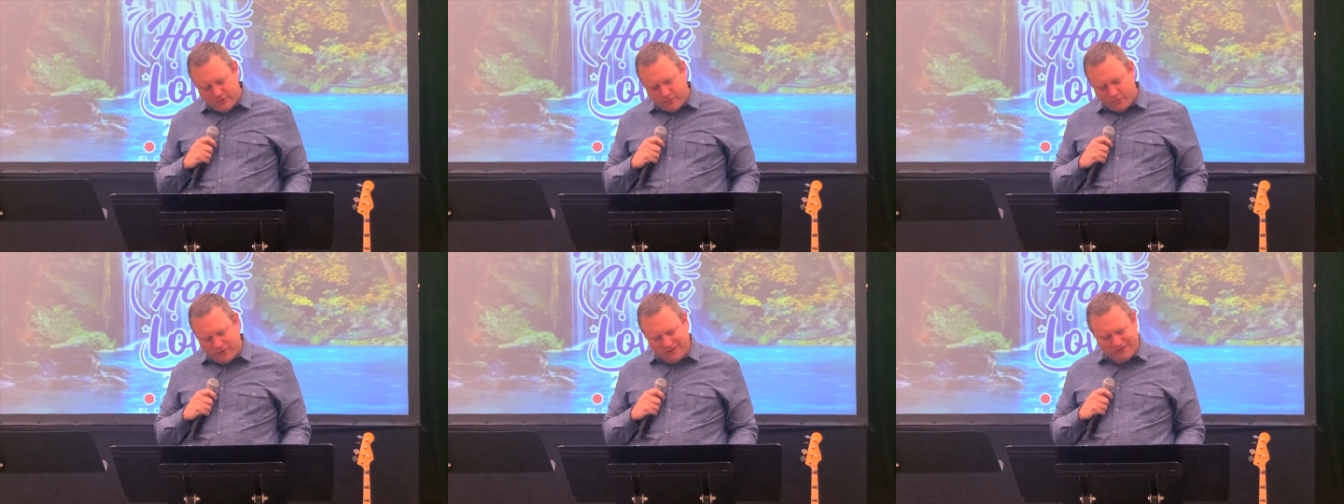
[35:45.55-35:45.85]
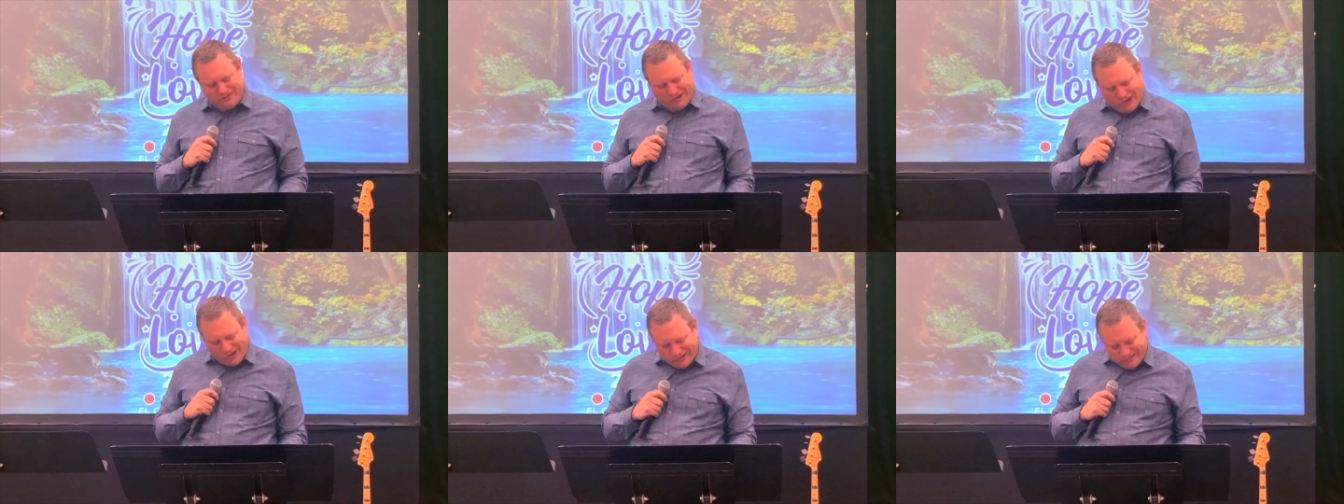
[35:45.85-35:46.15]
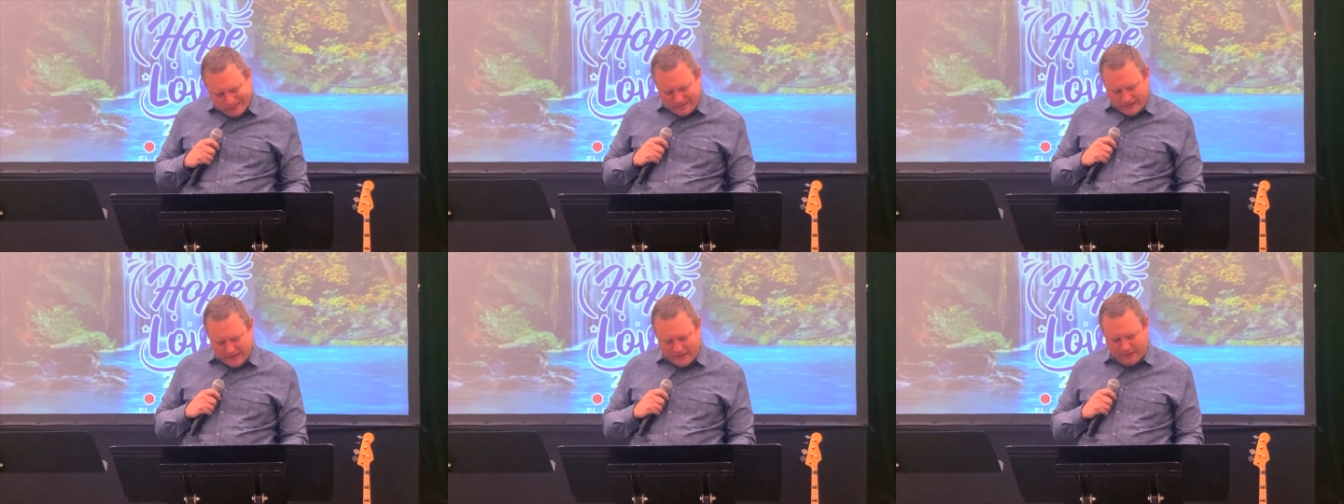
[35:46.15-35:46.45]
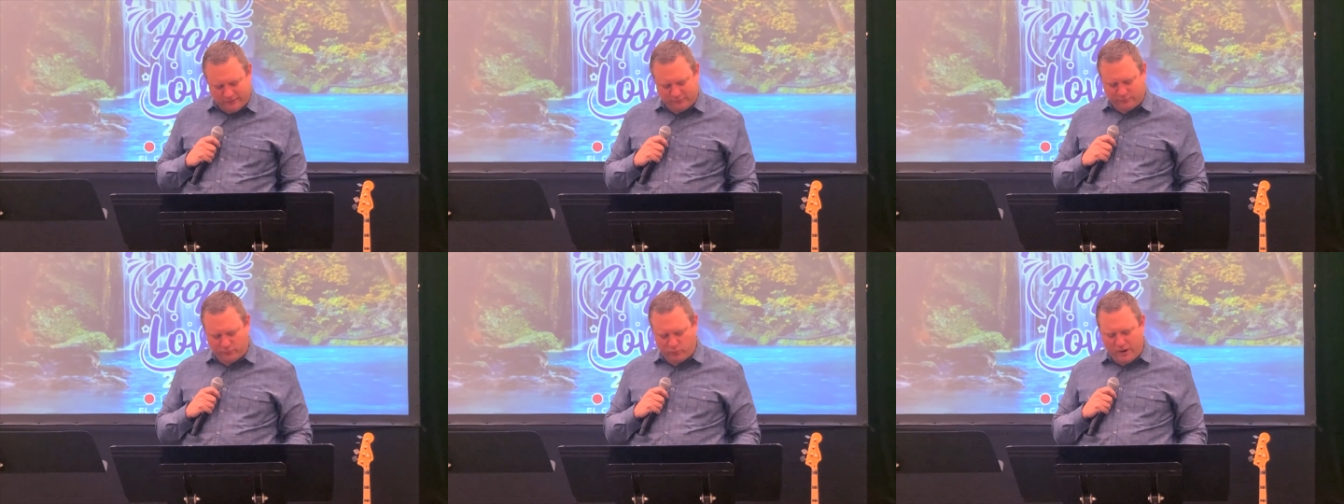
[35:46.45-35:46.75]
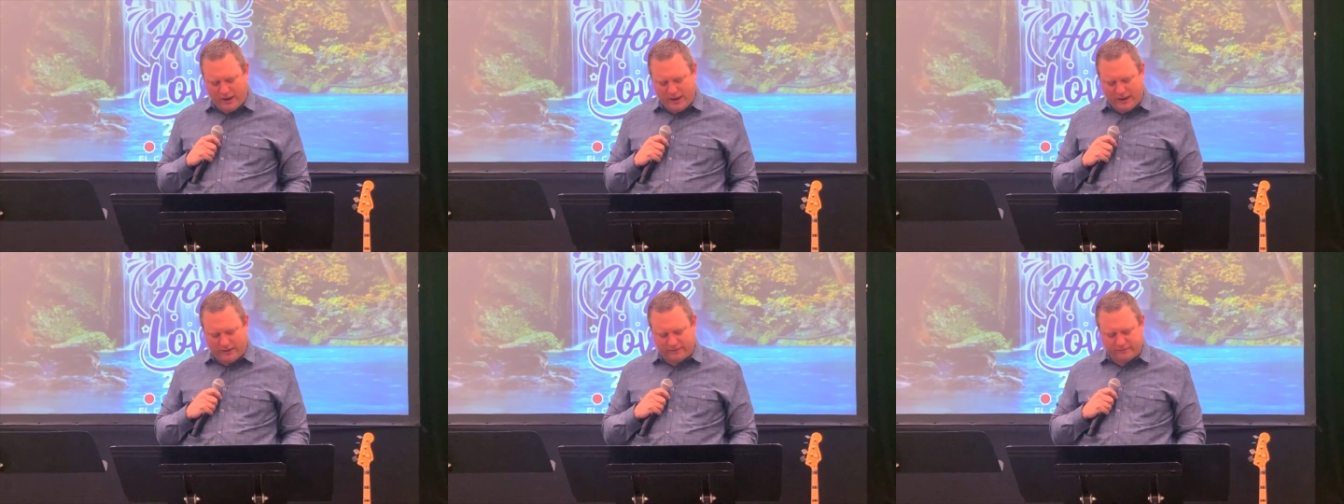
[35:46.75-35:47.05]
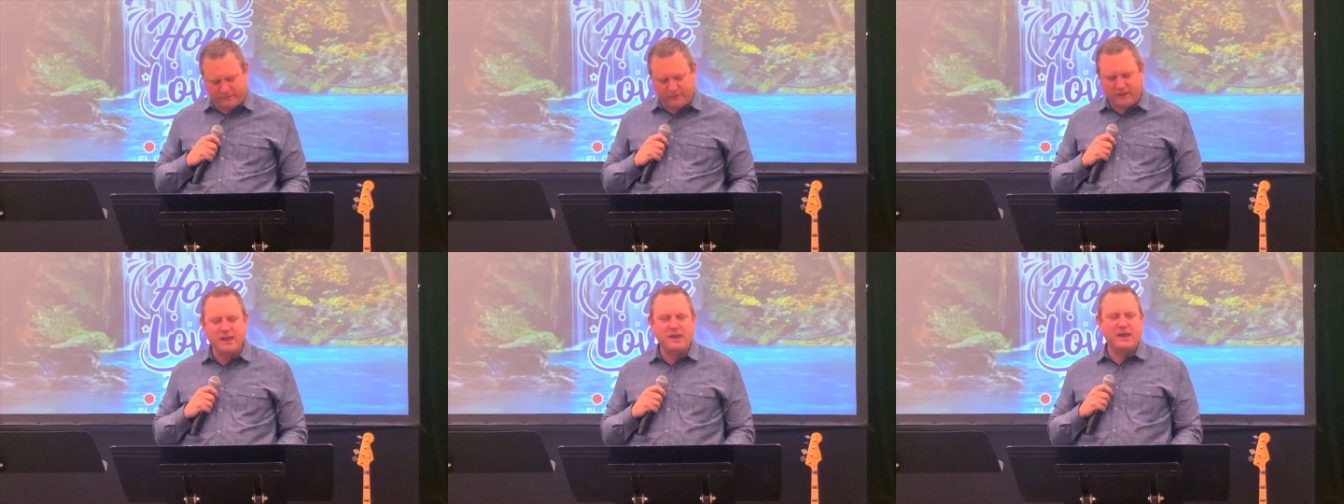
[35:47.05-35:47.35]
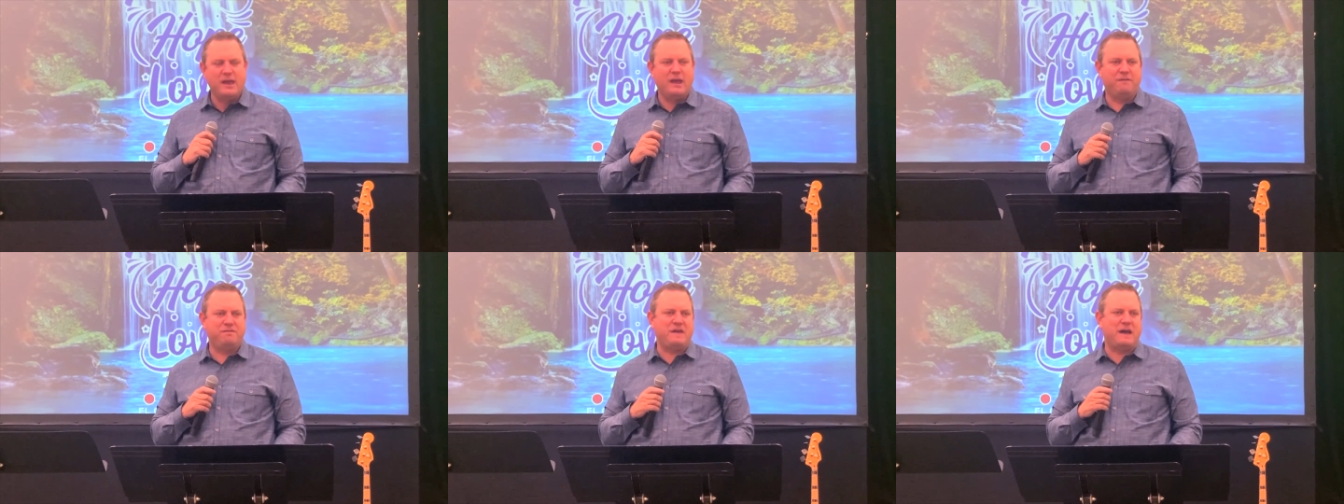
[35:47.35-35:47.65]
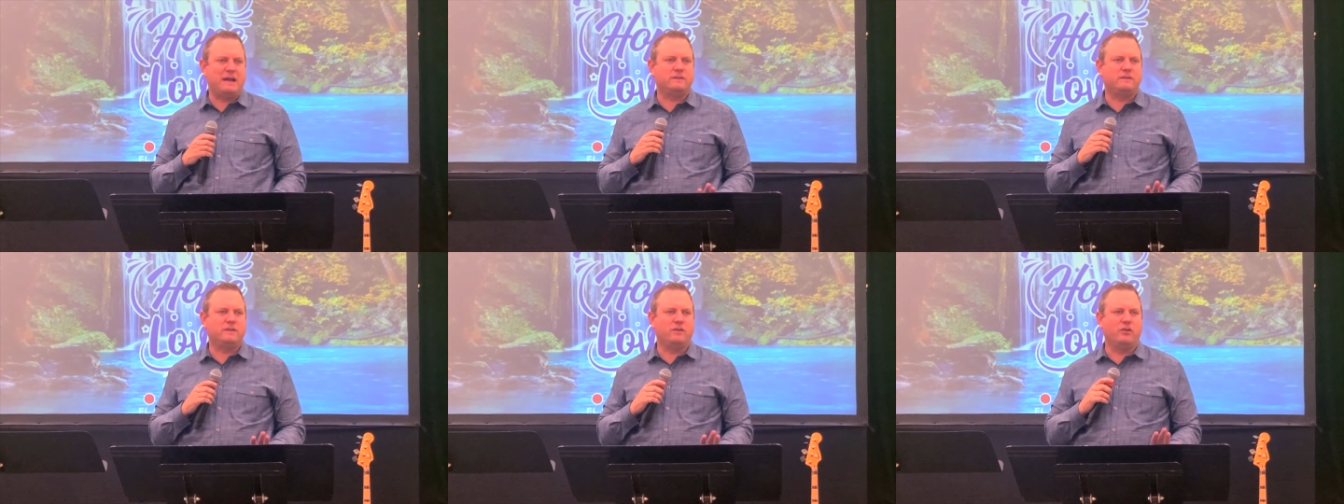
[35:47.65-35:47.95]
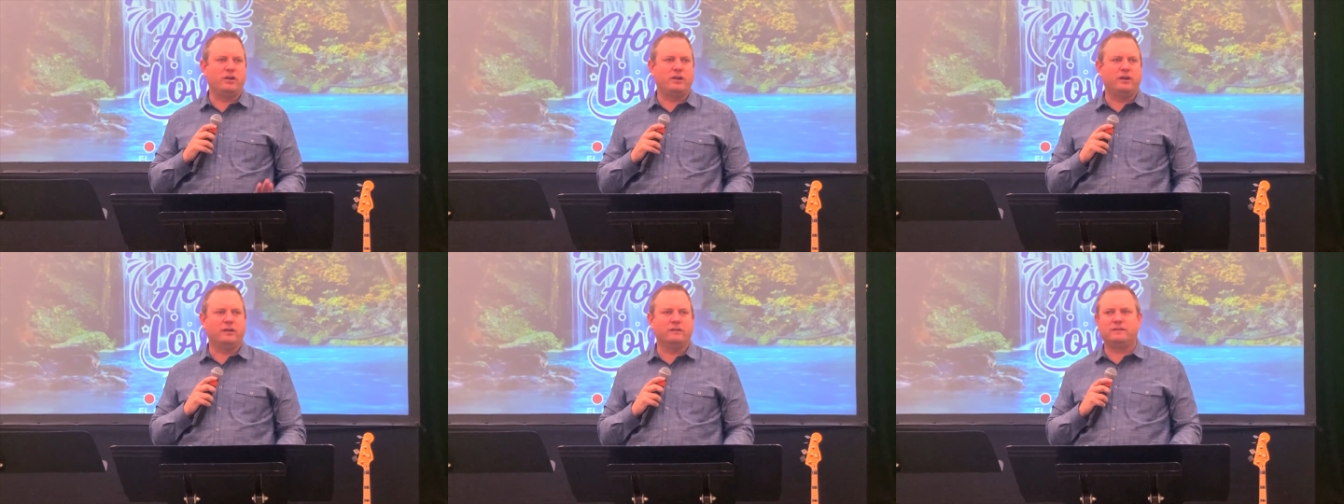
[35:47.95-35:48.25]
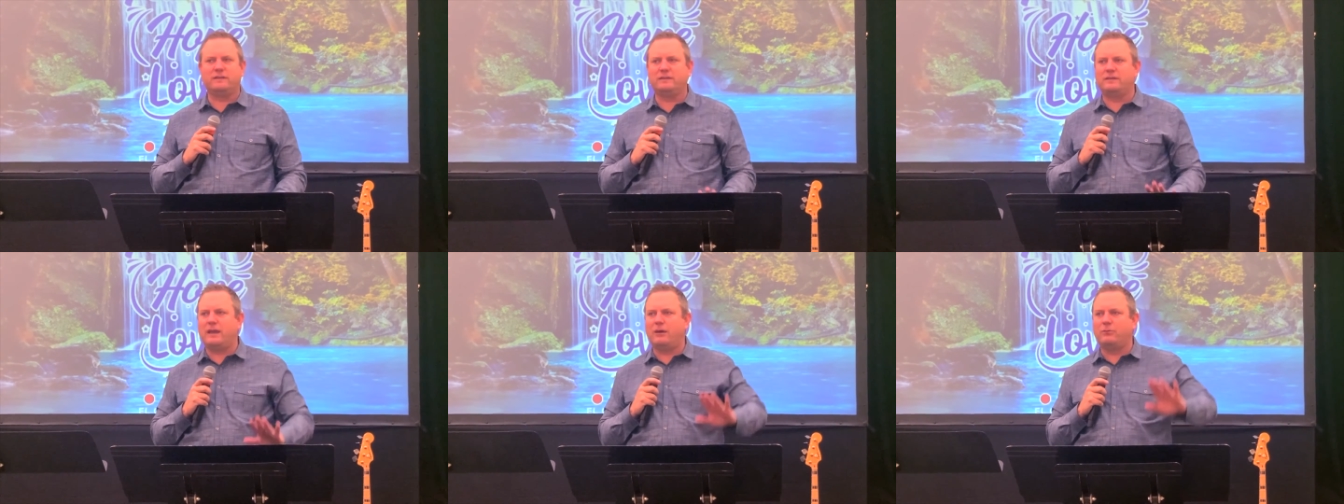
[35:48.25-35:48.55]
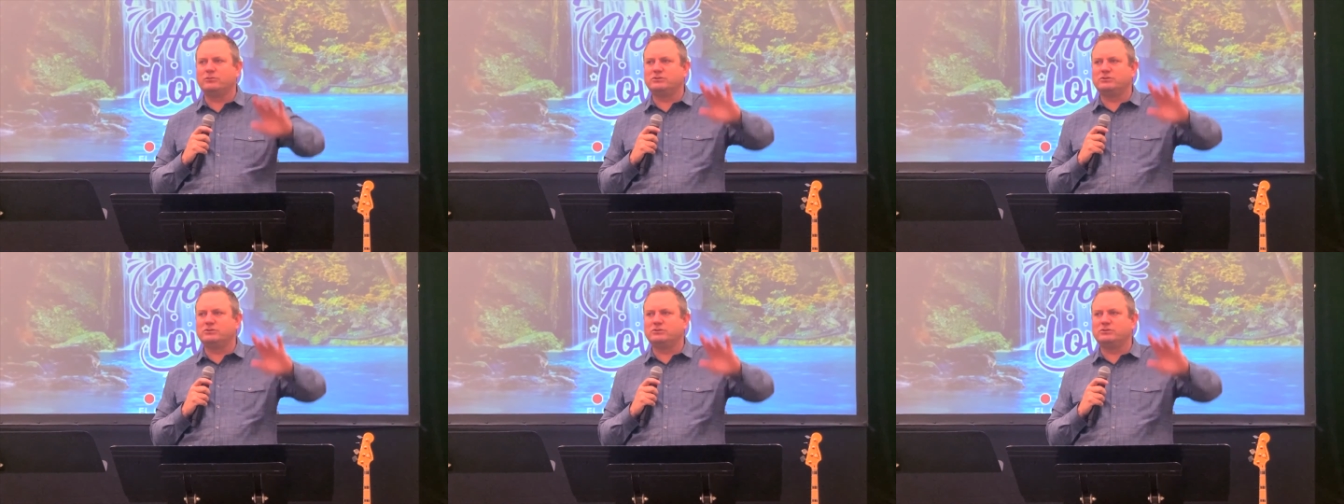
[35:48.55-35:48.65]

Return to his ways. If that's you here today,